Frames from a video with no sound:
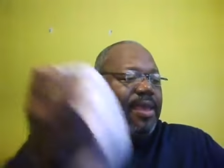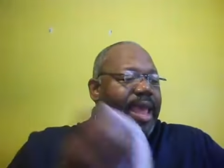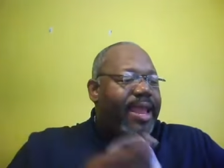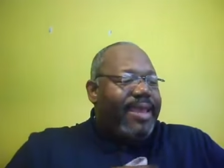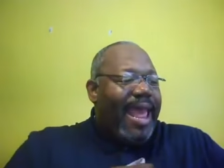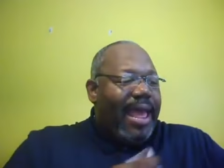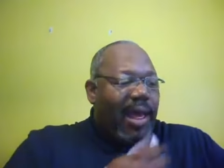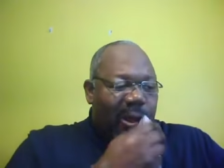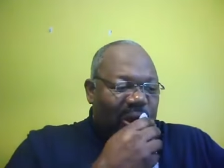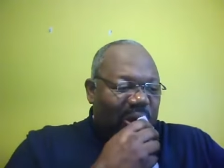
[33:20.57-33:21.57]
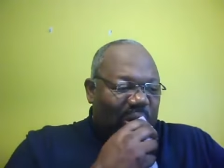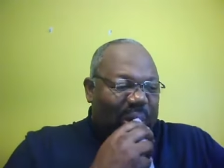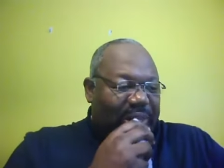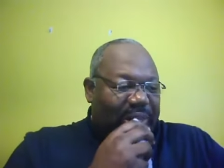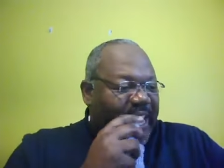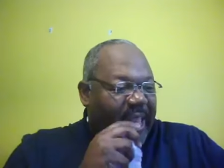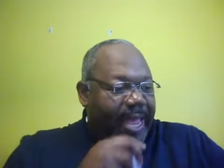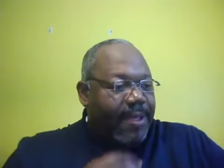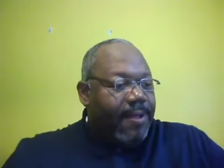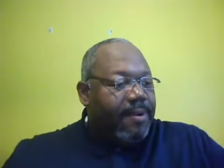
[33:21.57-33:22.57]
And now you
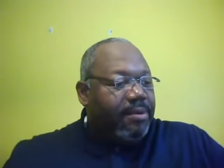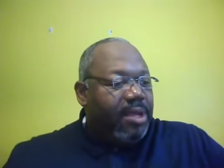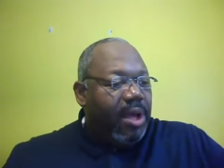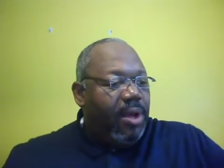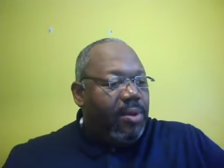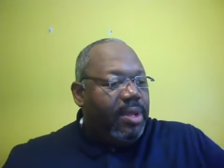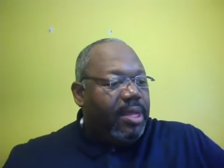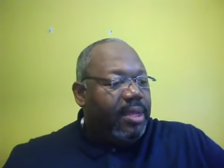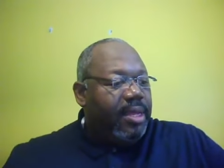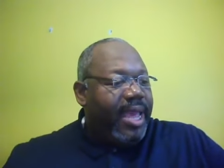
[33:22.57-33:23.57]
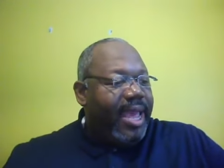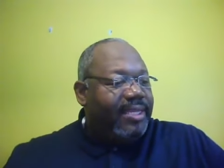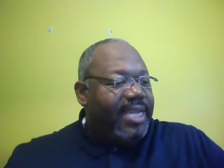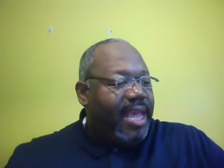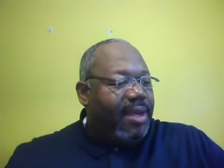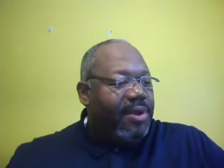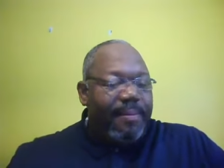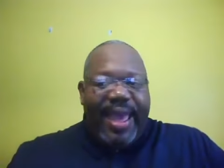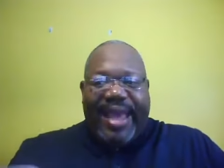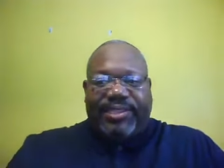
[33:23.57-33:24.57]
say, Go and tell
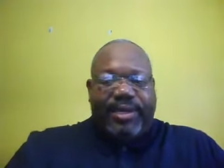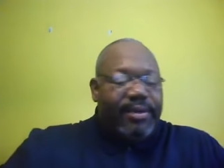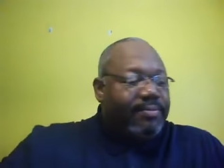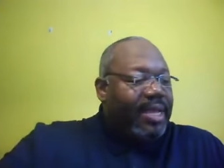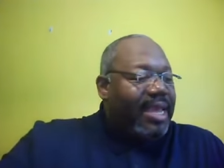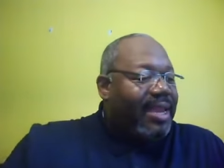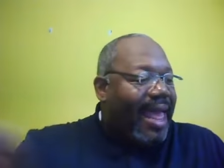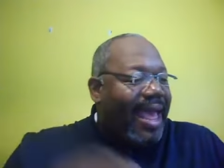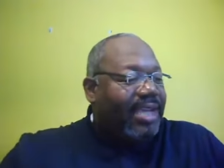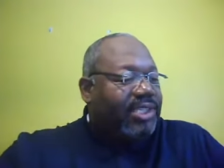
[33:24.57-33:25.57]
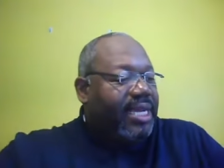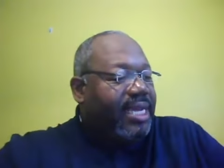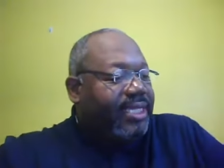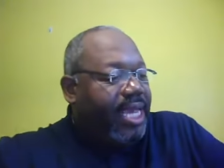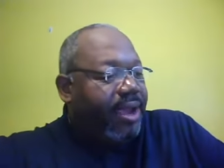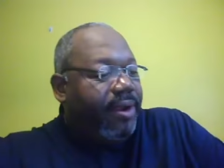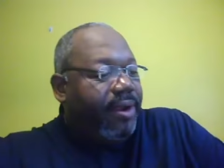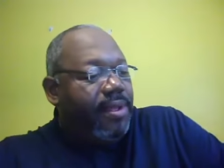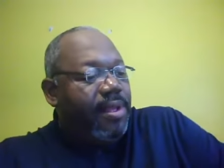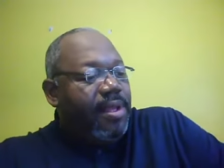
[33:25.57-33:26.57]
your master, Elijah is here.
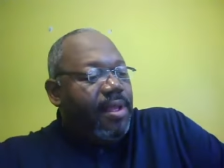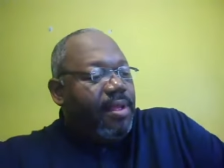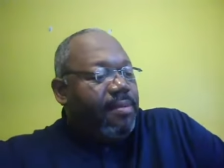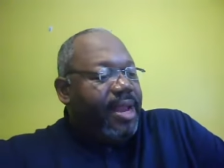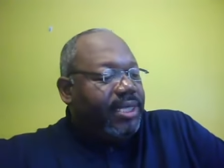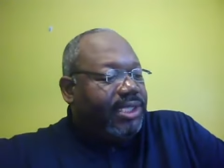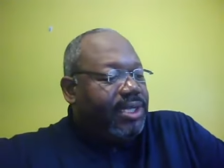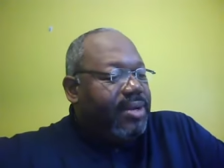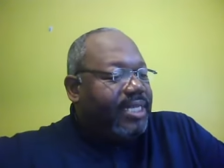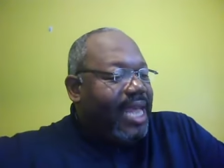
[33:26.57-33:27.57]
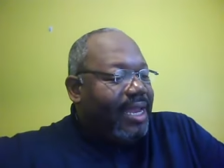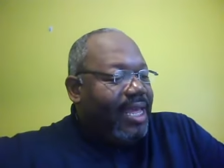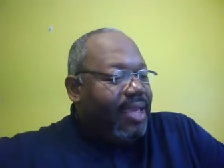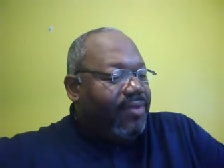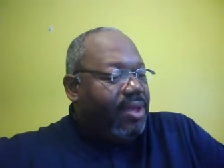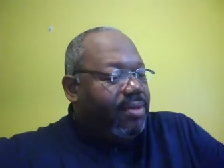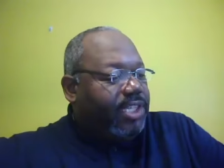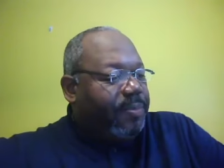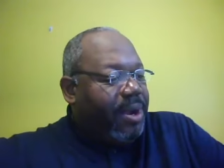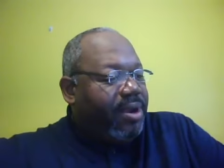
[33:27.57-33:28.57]
But as soon as I leave you,
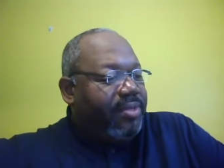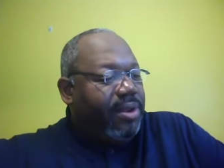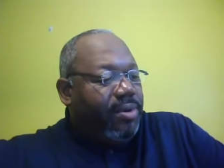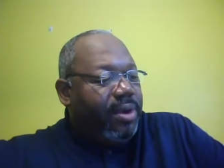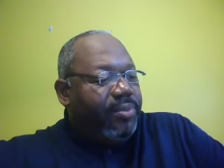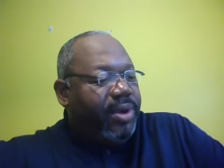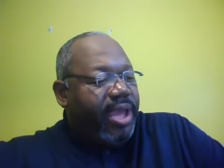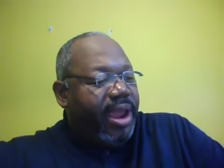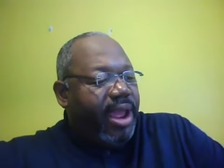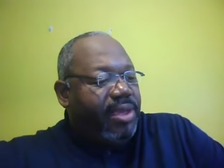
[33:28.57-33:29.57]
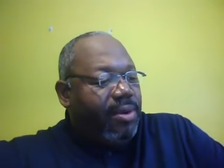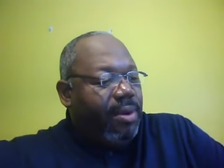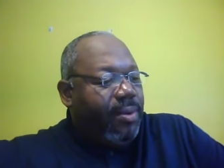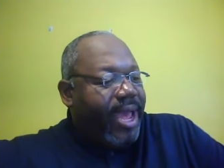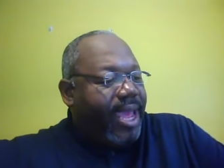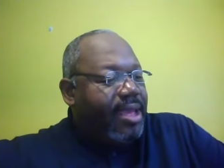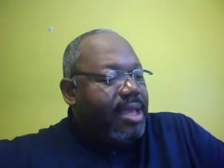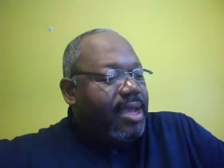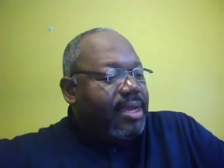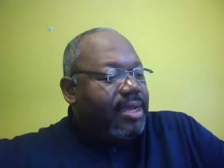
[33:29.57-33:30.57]
the Spirit of the Lord will carry you away
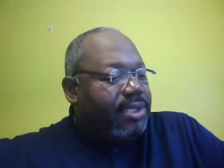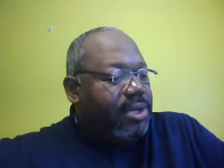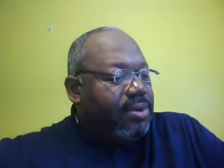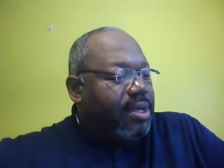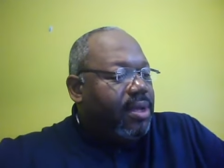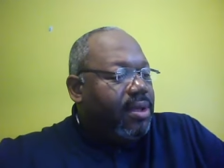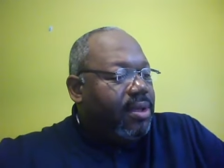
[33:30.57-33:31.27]
to